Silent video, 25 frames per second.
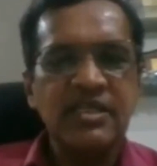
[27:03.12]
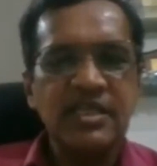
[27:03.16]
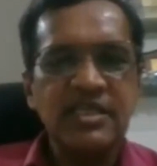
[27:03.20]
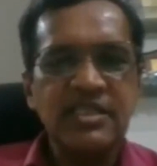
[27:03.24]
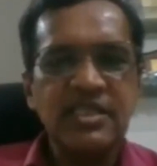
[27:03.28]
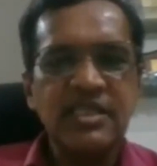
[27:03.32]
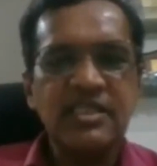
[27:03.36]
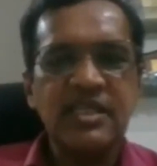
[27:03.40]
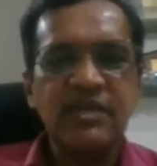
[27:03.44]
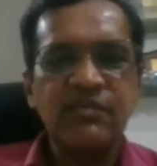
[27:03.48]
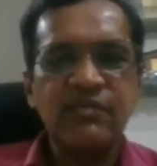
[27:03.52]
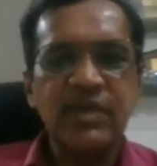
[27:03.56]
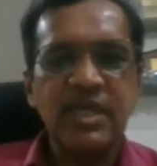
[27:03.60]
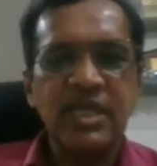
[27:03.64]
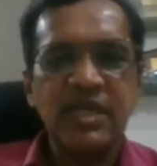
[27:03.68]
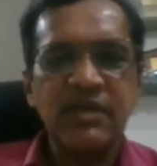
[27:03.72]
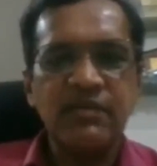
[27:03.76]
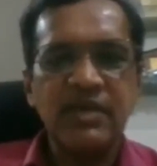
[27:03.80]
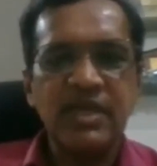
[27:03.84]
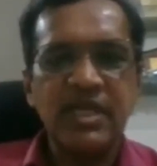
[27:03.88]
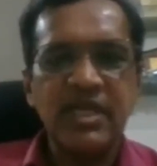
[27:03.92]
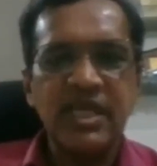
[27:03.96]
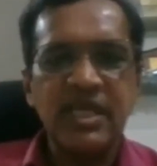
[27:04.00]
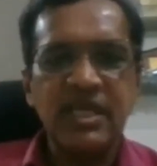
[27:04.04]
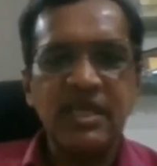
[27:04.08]
This is a very,
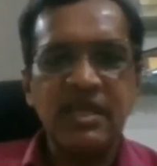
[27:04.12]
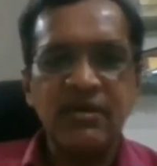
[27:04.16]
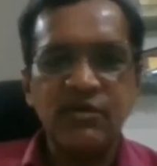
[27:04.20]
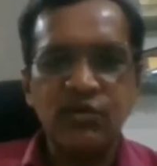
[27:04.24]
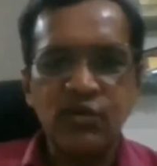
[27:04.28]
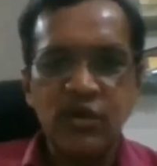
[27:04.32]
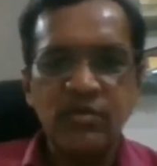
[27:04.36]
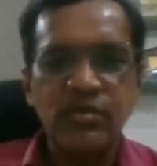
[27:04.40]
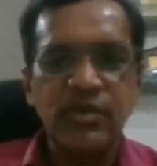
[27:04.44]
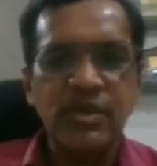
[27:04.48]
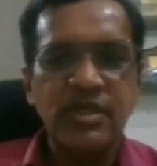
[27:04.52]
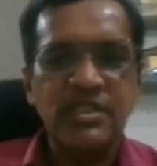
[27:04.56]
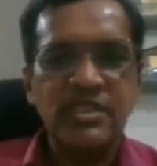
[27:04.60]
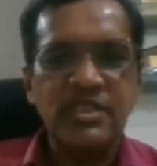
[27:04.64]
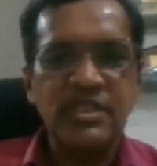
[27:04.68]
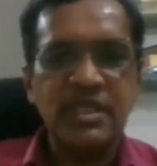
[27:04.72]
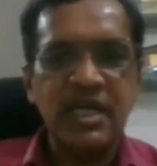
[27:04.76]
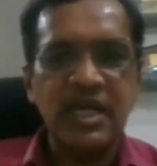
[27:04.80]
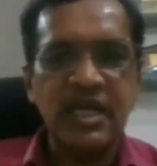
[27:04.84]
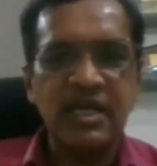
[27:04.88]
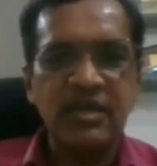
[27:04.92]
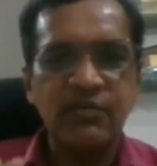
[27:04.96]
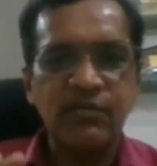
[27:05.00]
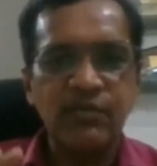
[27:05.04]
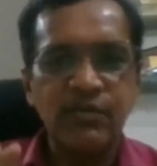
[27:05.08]
very robust
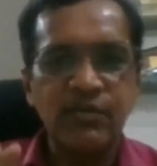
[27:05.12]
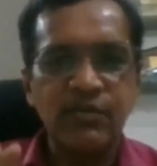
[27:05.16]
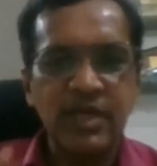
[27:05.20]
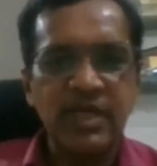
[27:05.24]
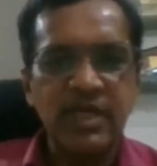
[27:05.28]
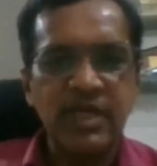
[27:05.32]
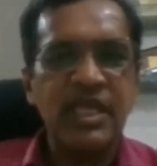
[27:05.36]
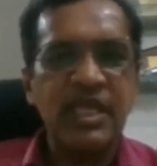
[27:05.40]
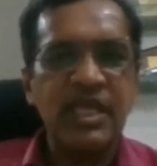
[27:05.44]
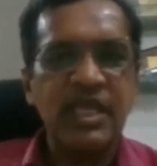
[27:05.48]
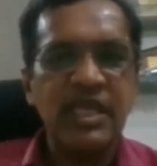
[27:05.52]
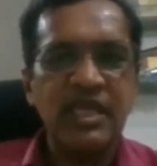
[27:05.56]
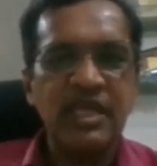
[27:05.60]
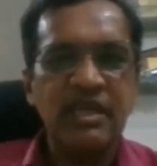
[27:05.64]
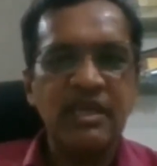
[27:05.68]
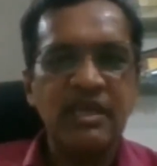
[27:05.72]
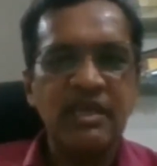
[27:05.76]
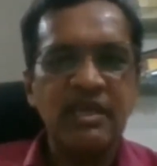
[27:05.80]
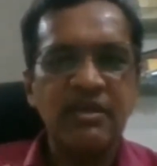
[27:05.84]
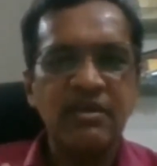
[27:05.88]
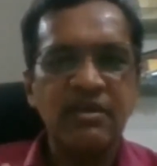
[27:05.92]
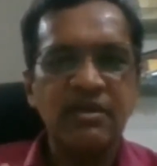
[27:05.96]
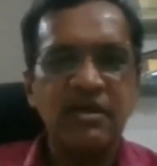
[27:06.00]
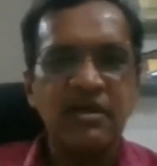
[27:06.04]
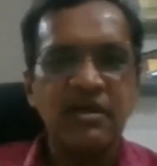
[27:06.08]
and very
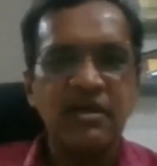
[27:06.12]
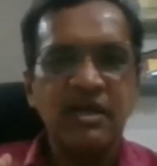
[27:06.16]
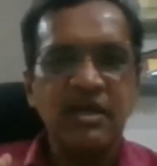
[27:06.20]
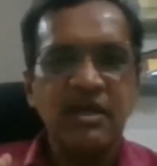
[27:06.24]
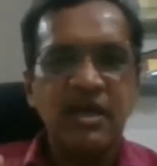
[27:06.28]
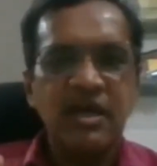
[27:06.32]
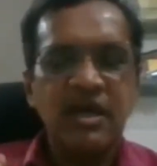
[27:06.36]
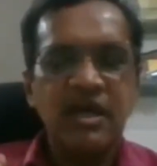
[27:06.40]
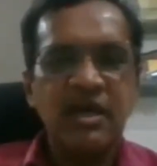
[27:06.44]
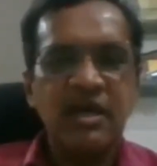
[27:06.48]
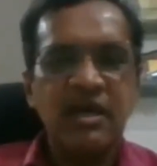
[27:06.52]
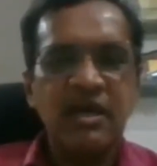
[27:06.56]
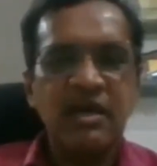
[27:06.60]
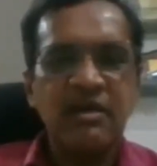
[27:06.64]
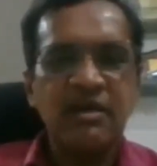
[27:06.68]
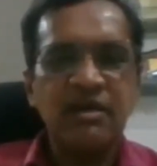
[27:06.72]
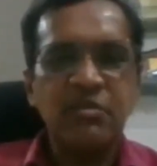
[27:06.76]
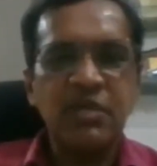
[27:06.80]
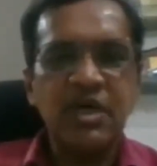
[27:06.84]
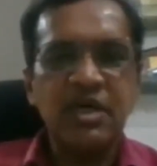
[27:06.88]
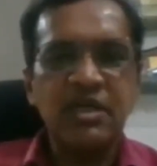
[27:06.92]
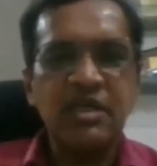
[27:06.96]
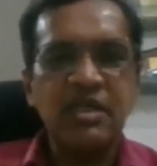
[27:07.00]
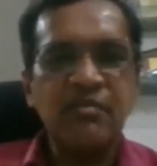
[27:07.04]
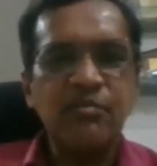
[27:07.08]

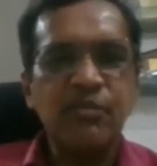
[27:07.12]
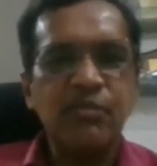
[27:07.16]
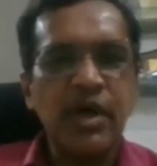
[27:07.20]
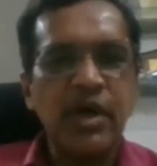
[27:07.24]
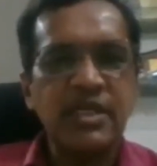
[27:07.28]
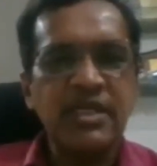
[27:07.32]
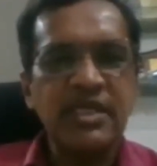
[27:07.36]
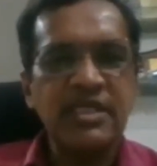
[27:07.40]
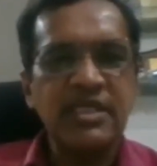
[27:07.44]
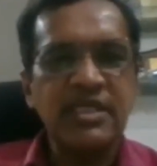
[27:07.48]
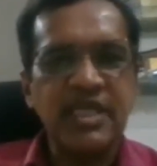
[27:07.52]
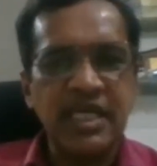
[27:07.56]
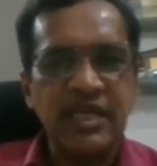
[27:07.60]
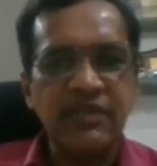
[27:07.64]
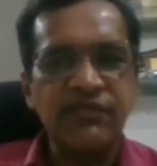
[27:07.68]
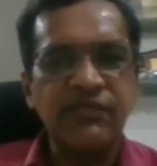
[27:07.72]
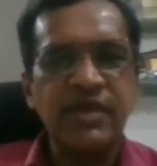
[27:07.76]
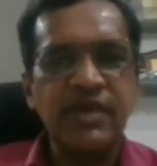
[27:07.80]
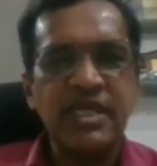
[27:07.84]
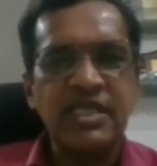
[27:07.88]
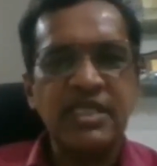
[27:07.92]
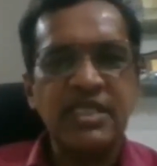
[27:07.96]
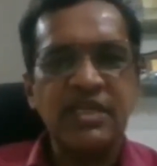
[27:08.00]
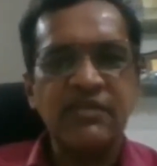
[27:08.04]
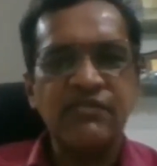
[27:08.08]
important
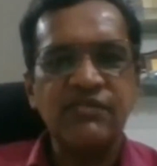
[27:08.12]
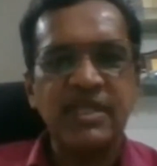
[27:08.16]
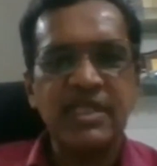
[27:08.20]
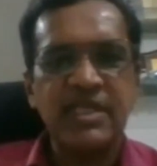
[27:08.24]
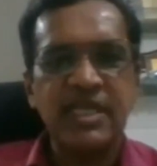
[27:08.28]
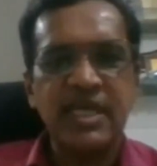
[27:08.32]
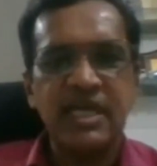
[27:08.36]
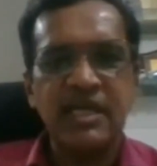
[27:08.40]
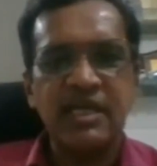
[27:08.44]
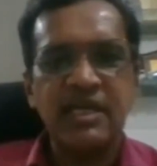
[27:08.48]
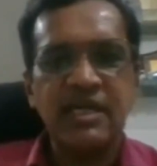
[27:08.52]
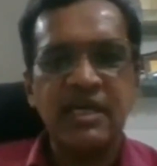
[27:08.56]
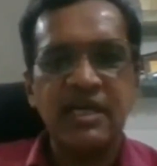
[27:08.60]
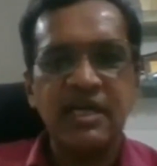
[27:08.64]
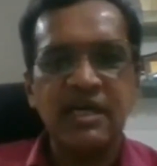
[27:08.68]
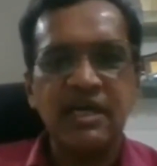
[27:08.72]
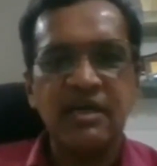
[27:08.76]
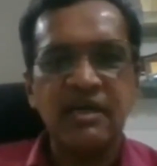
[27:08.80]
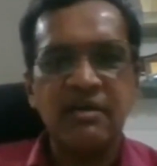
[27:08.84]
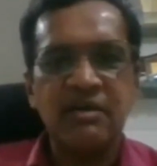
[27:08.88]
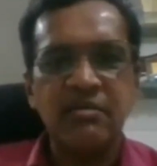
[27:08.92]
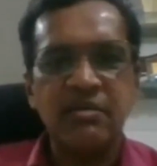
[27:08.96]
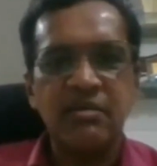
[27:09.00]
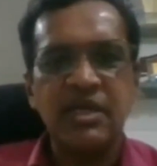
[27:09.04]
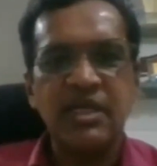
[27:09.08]
certification for the
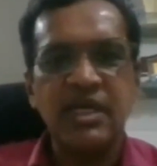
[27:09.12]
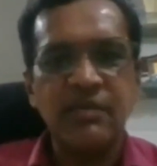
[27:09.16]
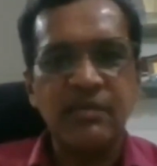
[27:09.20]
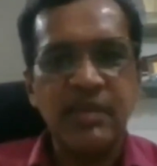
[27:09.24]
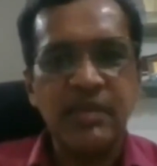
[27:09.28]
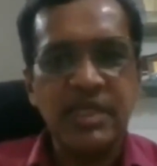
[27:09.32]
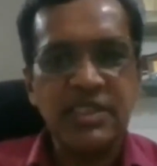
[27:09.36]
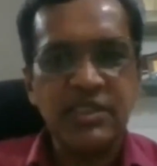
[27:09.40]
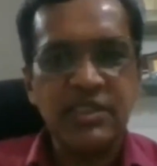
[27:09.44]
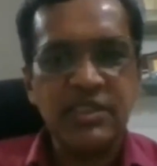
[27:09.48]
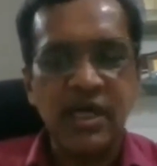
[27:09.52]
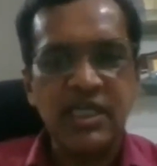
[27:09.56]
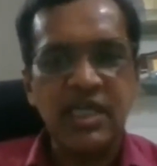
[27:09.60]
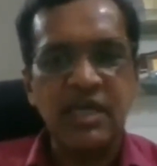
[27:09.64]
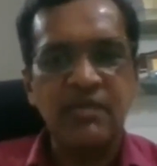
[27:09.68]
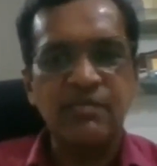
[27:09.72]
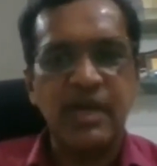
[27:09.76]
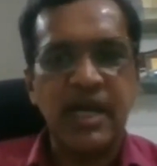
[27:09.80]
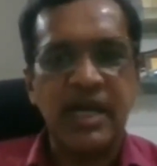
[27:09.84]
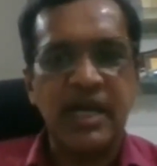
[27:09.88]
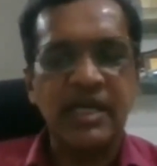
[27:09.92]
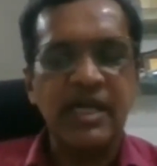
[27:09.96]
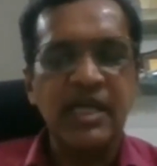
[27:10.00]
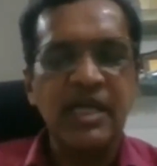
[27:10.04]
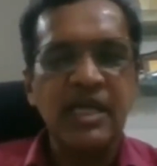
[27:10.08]
ready-mix concrete
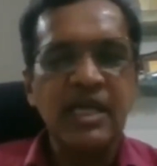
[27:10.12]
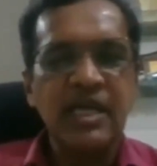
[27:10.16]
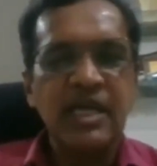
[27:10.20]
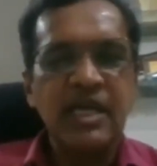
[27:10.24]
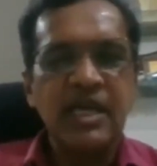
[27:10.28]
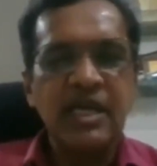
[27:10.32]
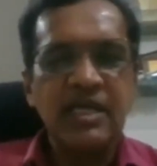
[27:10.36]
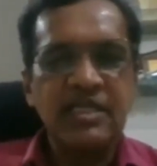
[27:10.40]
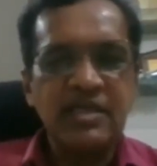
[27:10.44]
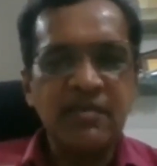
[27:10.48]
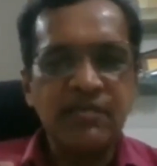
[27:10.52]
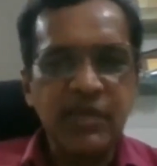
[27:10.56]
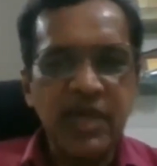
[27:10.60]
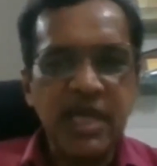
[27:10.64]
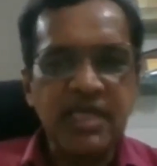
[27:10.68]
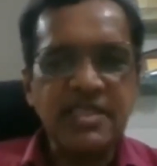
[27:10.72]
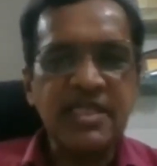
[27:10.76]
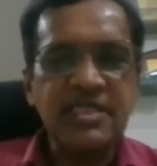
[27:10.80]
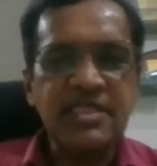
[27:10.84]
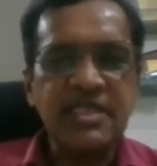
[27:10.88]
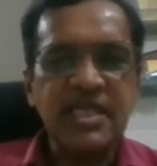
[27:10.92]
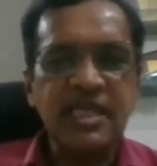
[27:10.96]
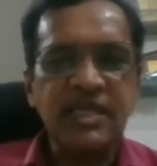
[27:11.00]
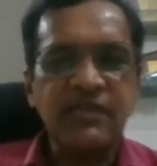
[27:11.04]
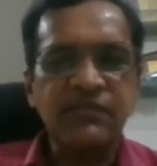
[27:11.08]
plant. The
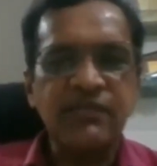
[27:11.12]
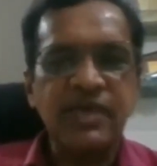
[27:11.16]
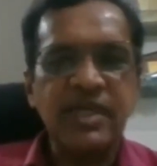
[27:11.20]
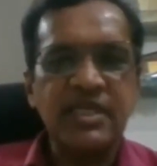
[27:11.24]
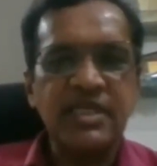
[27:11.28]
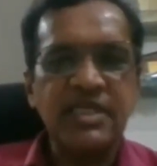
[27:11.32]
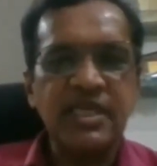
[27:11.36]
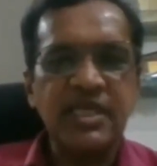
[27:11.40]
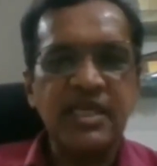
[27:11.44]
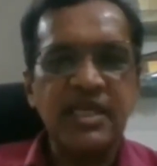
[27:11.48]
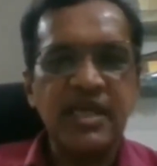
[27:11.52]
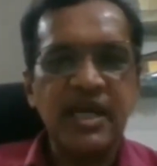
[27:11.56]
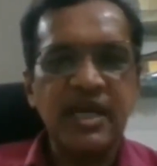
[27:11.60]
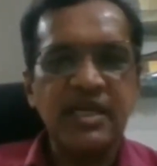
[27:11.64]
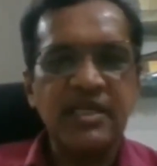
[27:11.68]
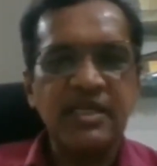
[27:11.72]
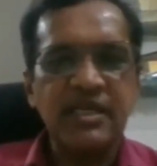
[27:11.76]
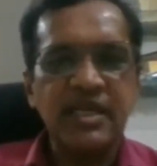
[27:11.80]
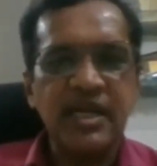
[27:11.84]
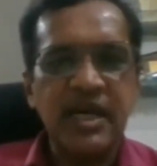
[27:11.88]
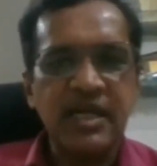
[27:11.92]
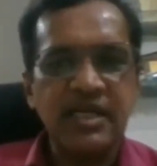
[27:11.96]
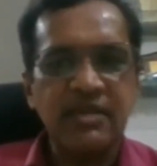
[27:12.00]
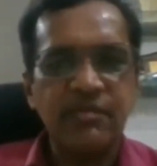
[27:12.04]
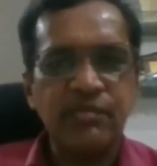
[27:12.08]
process certification
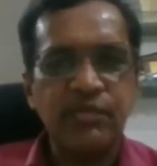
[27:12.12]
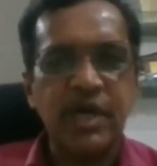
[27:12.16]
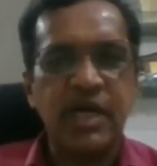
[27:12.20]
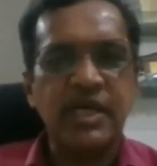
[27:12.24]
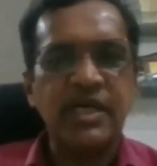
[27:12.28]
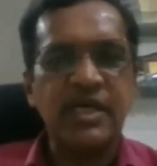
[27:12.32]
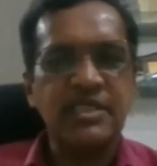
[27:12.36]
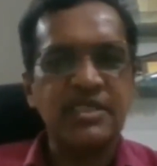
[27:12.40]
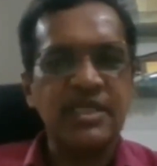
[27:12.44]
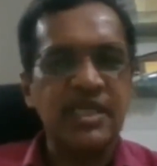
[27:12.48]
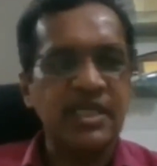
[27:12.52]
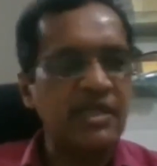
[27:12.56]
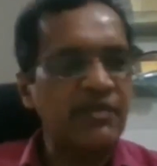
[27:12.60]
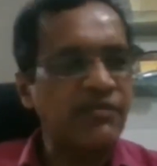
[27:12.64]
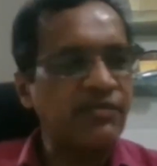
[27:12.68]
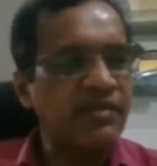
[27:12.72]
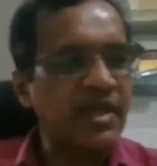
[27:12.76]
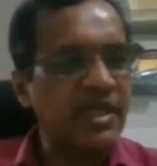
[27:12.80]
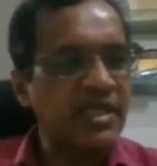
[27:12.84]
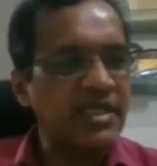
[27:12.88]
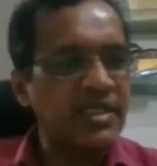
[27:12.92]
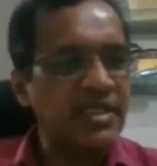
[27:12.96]
and not the product certification.